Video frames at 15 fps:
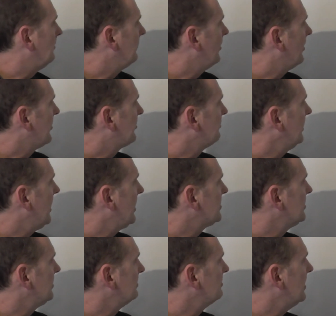We've got a
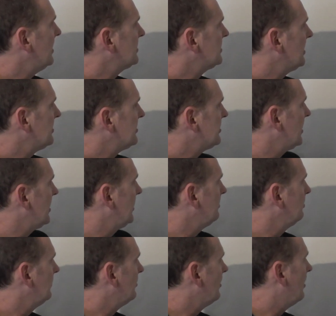3x on the right-hand side,
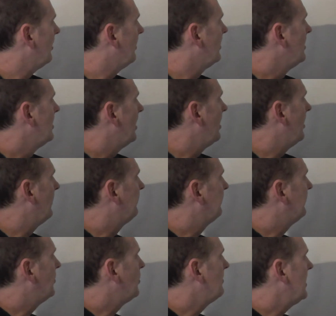we've got a
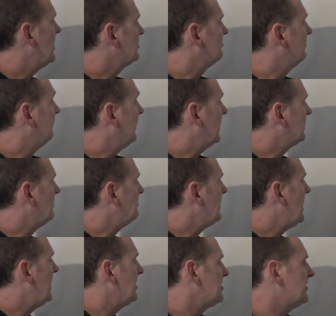4x, or in fact a
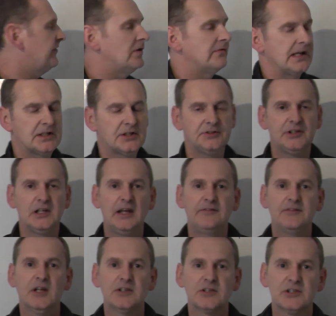minus 4x on the
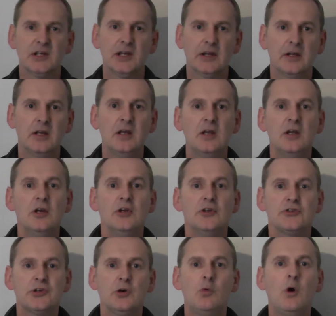left-hand side.
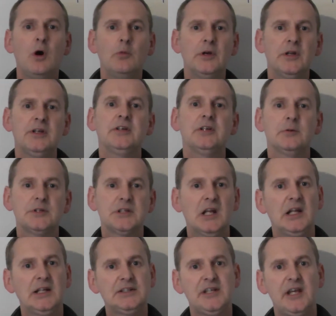So what we're going to do is
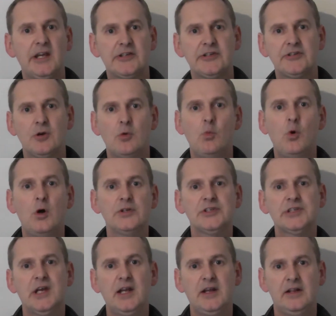collect the x's on one
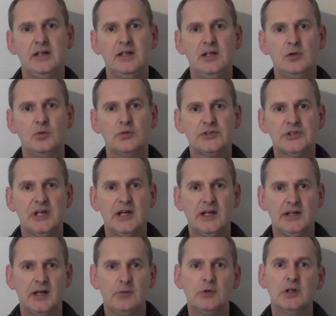side of the equal
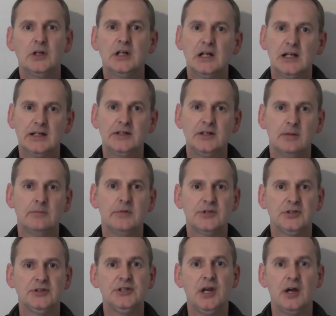sign, and we're going to collect numbers
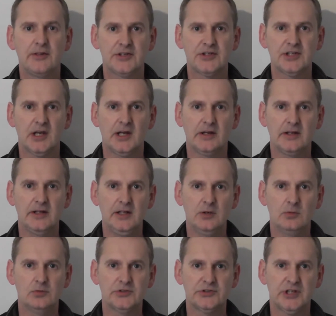on the other side of the
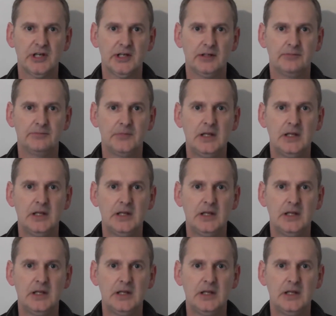equal sign.